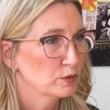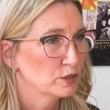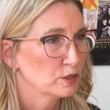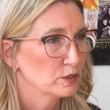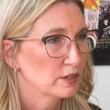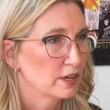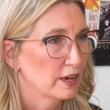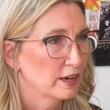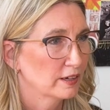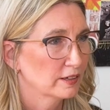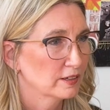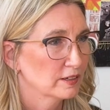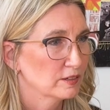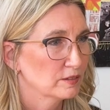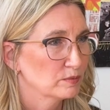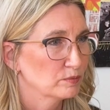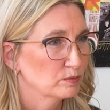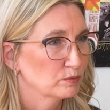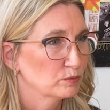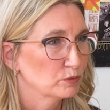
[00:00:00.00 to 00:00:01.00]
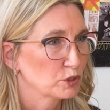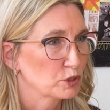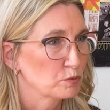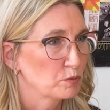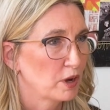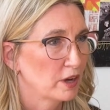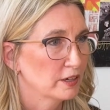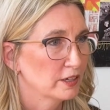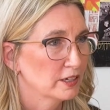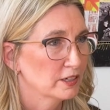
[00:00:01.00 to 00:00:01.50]
Was it
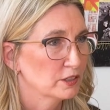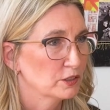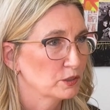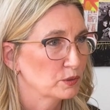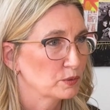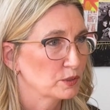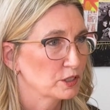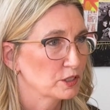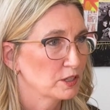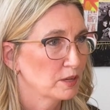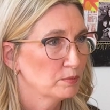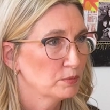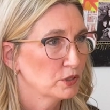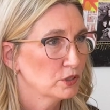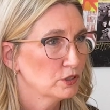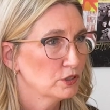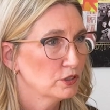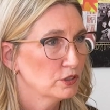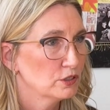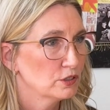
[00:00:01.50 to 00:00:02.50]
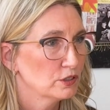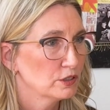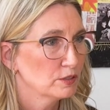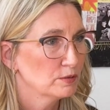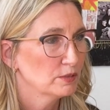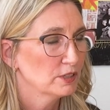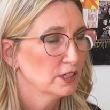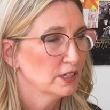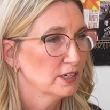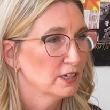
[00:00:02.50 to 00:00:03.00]
responding to the receptors or
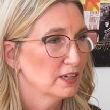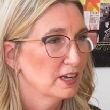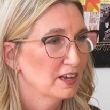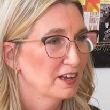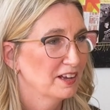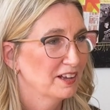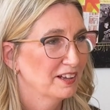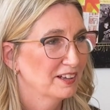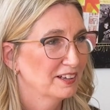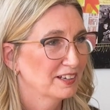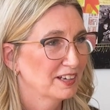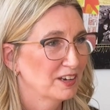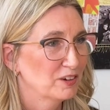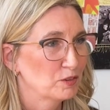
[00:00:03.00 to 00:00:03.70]
something?